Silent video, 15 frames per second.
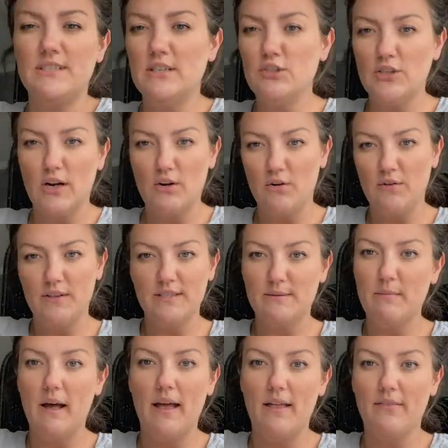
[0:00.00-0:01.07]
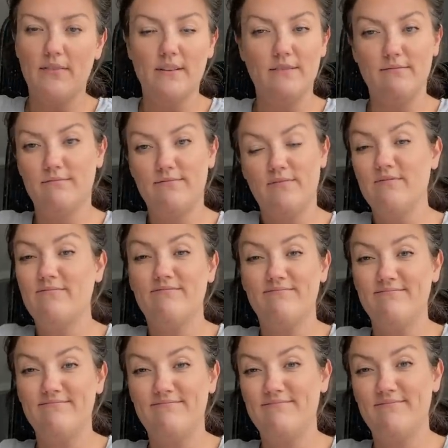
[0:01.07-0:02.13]
in general this month and
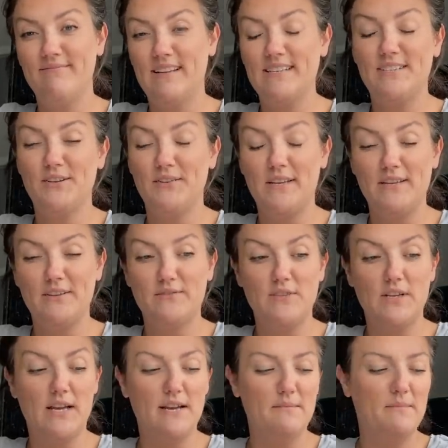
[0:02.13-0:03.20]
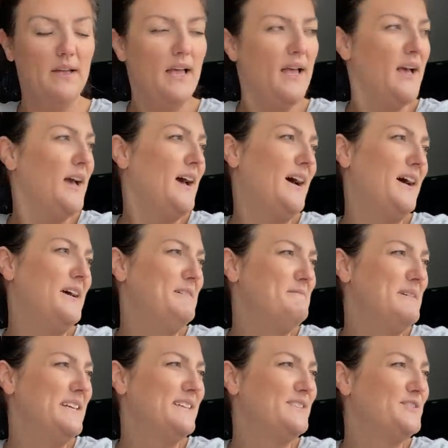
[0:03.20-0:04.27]
until the end of time,
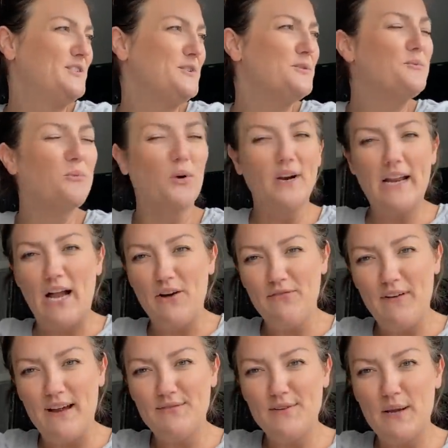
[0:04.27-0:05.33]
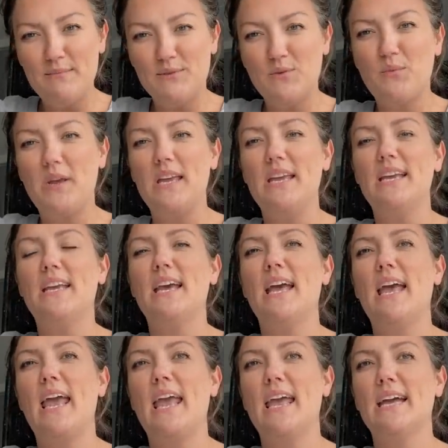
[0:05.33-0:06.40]
is to work out 5 times a week
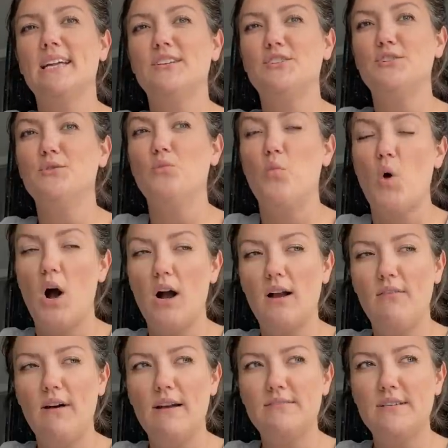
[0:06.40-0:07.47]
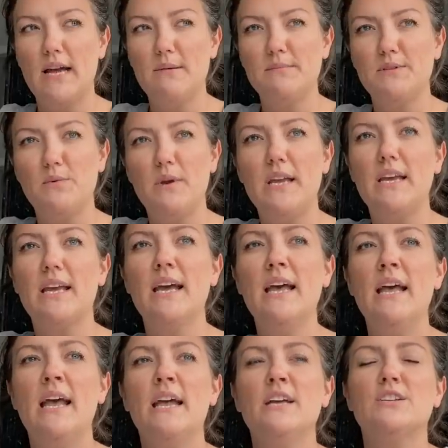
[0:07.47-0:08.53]
and to walk 5 times a week.
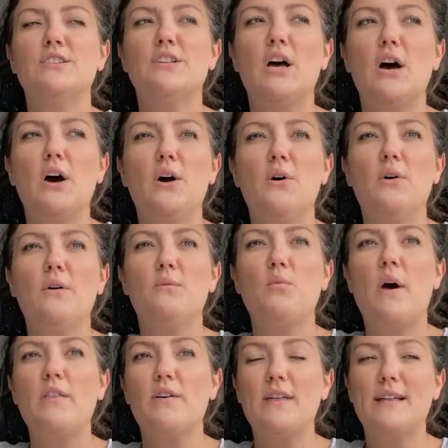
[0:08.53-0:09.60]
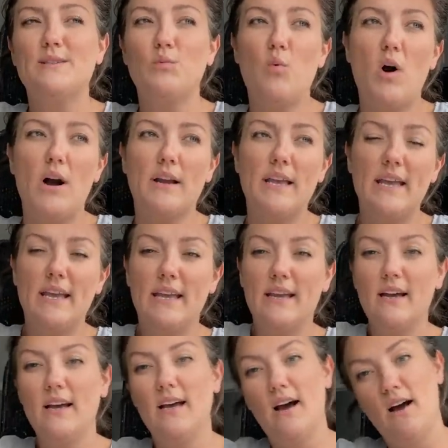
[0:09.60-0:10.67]
So whether that's
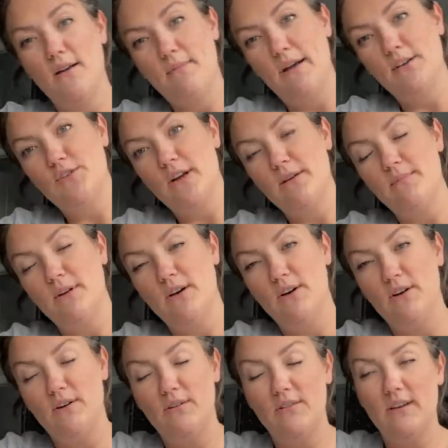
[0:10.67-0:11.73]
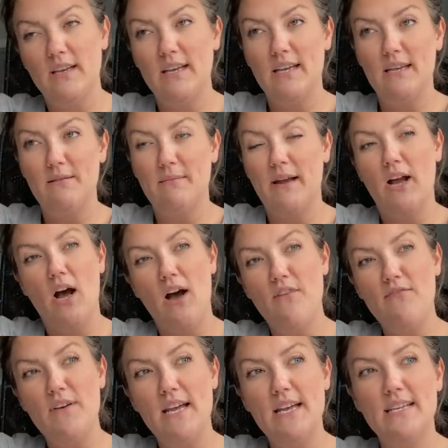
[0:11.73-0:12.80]
walking on my treadmill in my
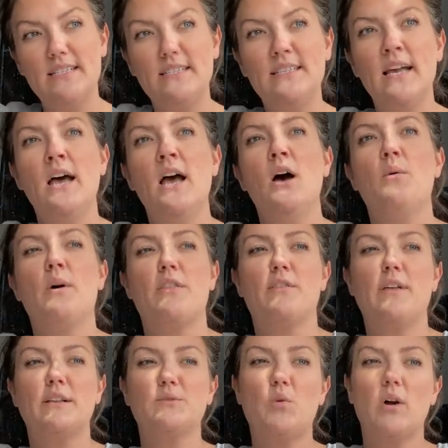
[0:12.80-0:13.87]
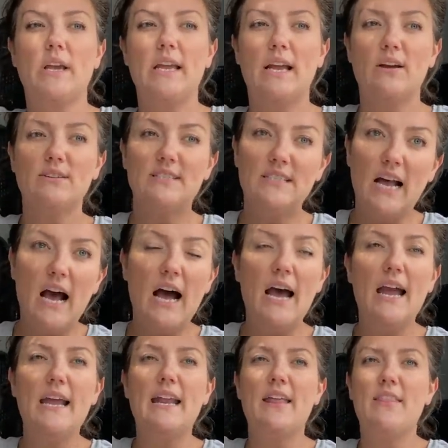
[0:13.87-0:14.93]
office, whether that's walking
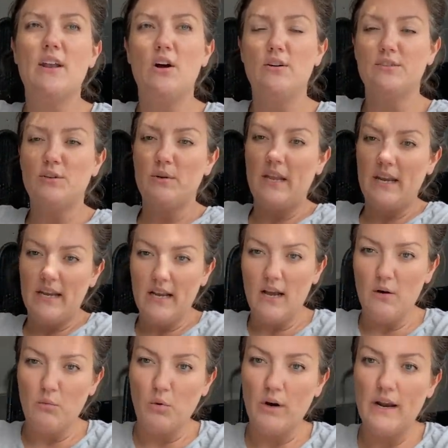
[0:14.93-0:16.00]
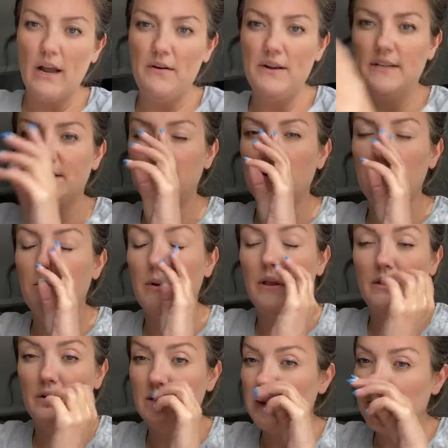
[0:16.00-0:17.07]
outside and then also getting a workout in. So
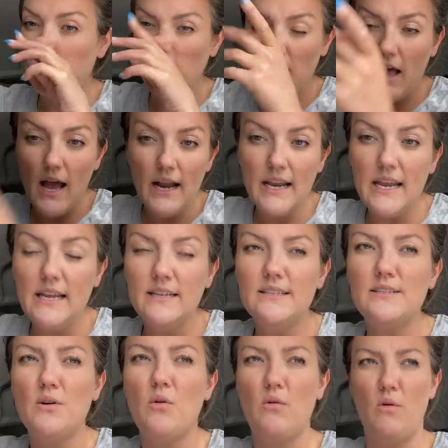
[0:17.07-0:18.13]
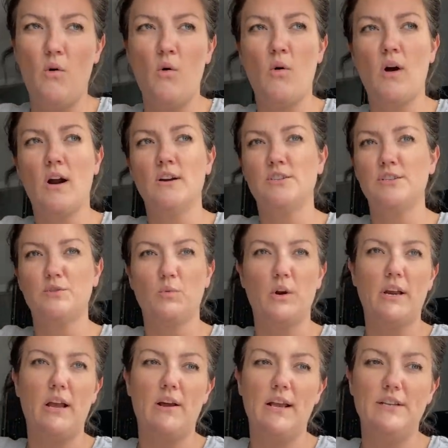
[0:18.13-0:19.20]
whether it's Pilates or just a
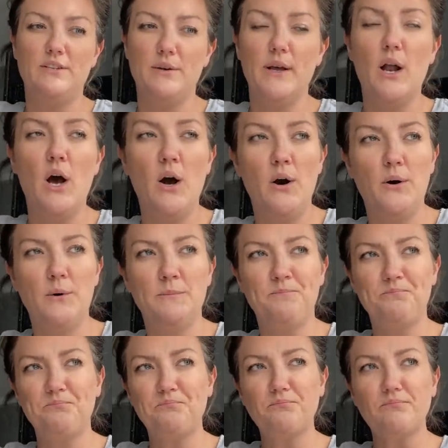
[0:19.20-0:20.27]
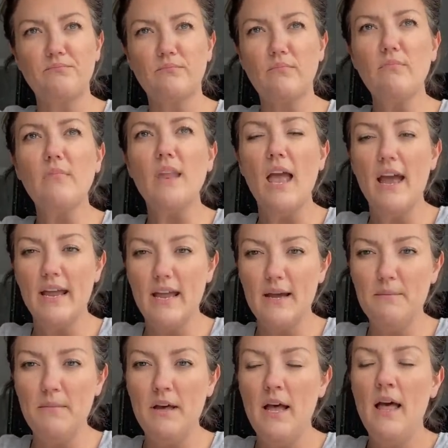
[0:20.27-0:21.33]
workout I do at home, I
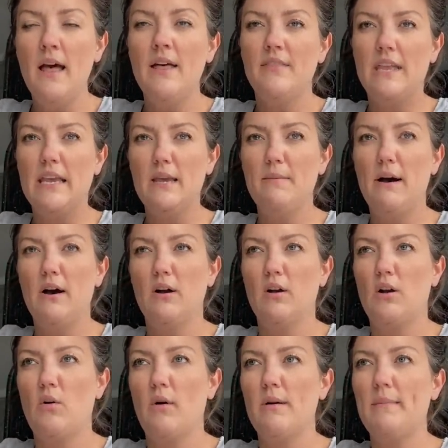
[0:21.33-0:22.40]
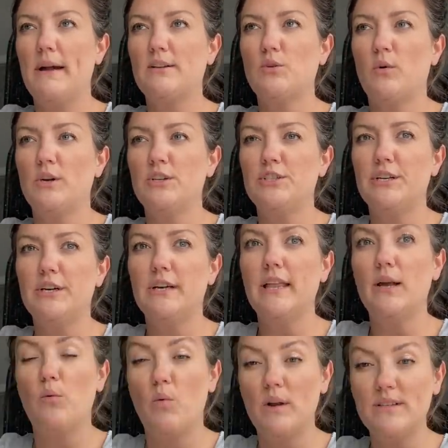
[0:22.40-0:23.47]
am thinking about going back to Orange Theory
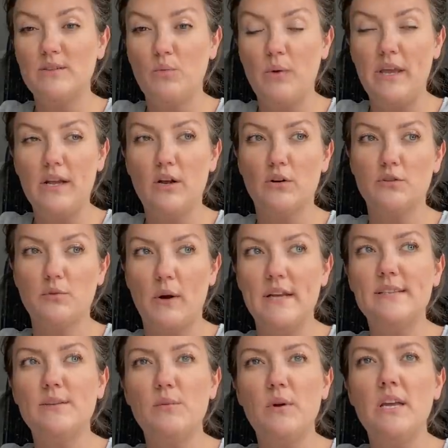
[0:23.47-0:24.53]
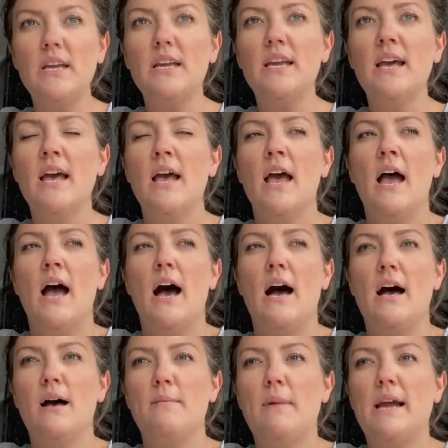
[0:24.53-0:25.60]
like once a week or twice a week.
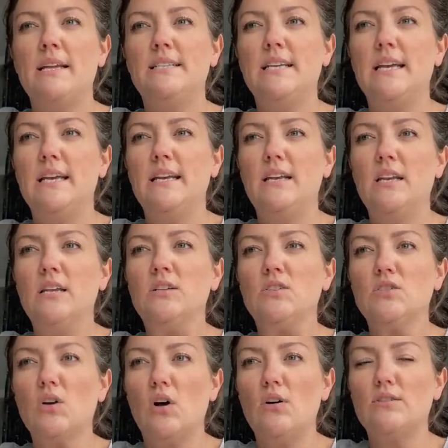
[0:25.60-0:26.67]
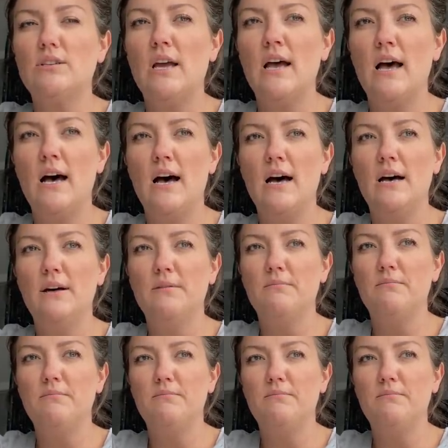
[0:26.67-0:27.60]
I did consult a